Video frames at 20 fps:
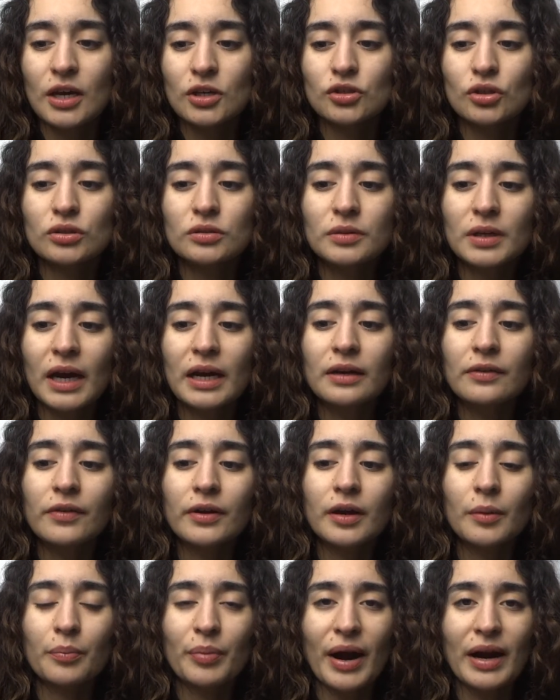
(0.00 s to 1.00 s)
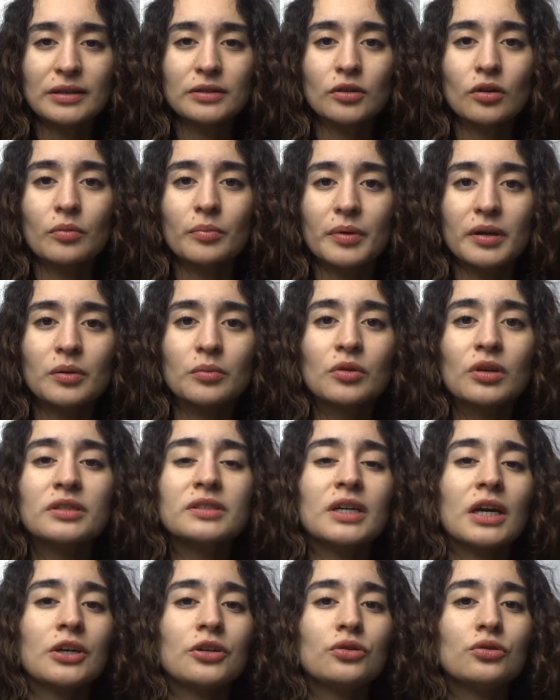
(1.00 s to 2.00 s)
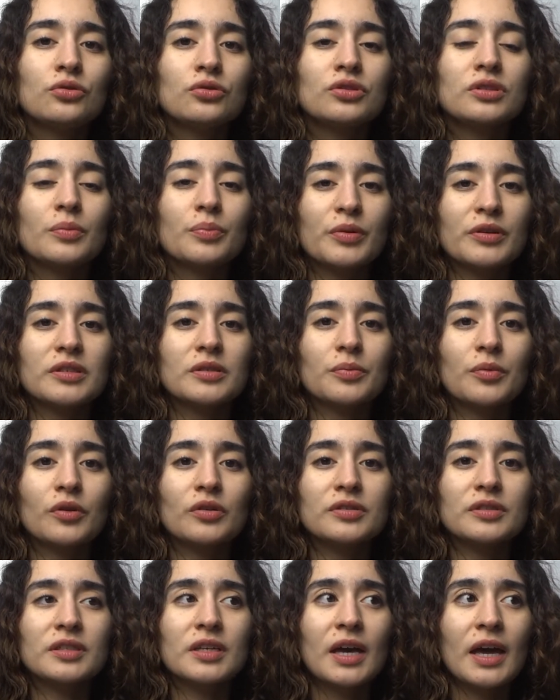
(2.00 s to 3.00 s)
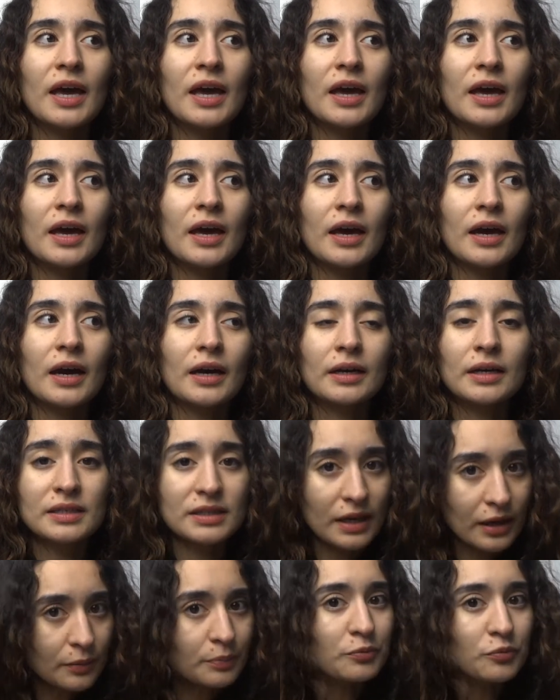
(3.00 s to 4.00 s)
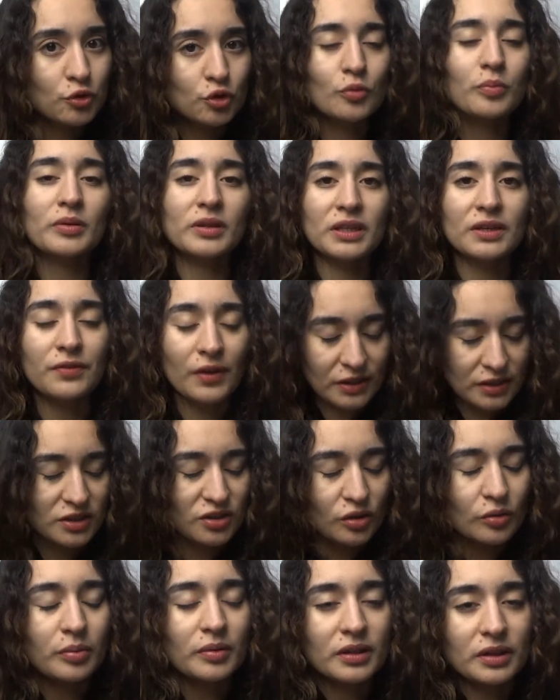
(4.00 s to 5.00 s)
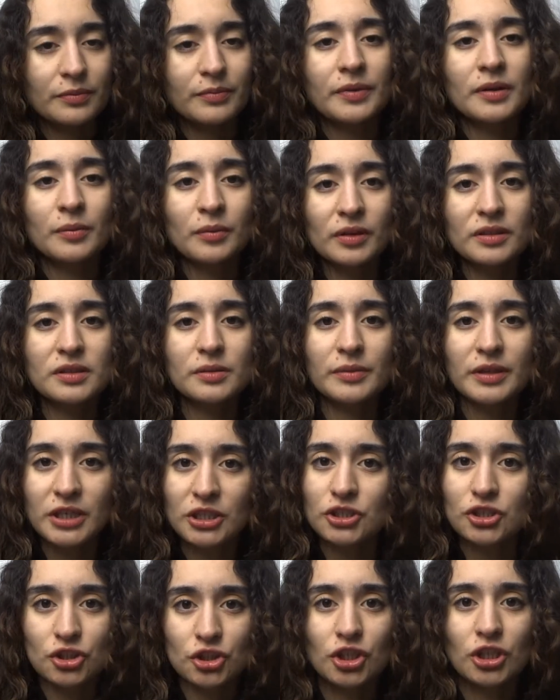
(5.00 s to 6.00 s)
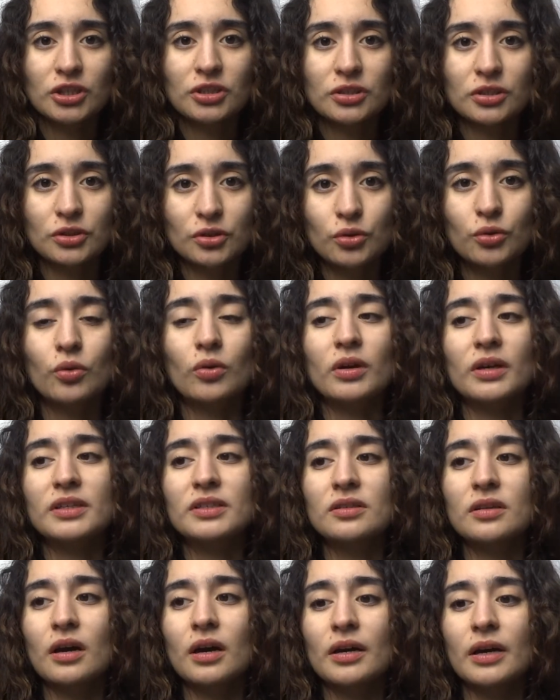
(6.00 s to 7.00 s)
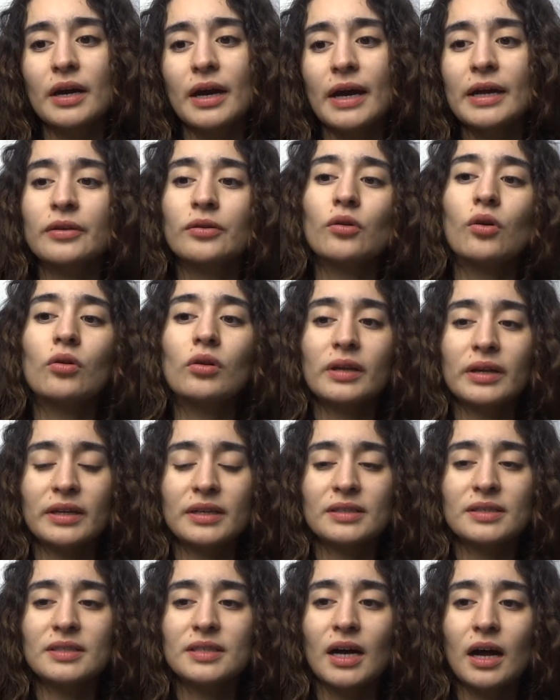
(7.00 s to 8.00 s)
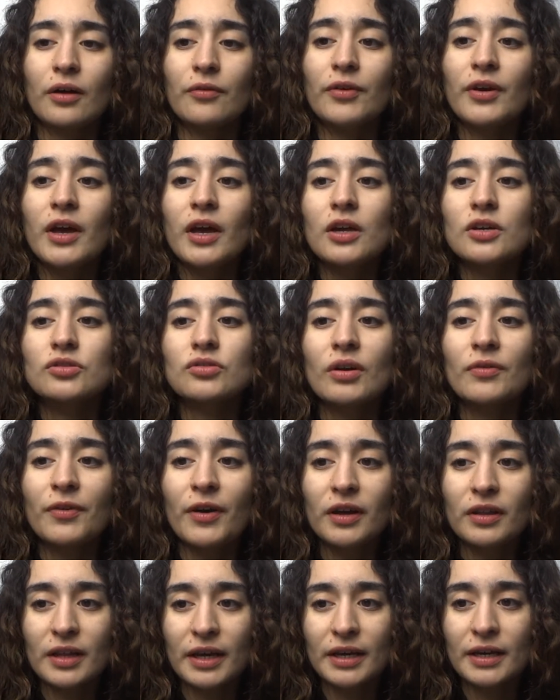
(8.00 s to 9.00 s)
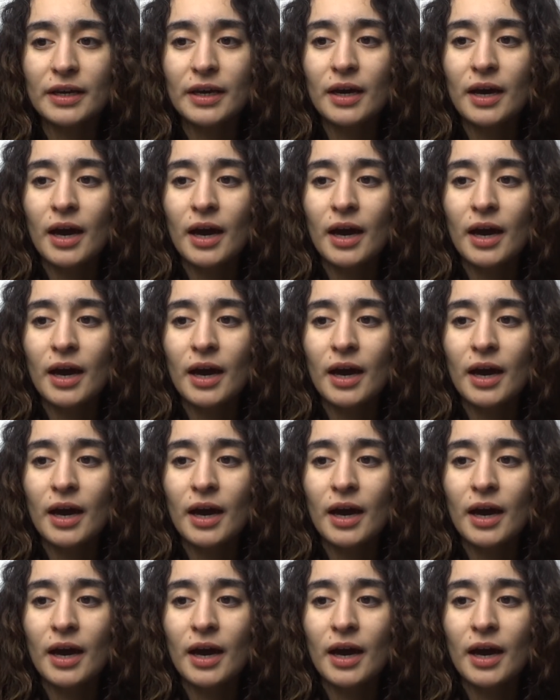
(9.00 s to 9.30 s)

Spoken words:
So it's kind of like a practical minimalist. I use the principles because I still believe minimalism is just a tool. It's not an end goal in itself. So I felt like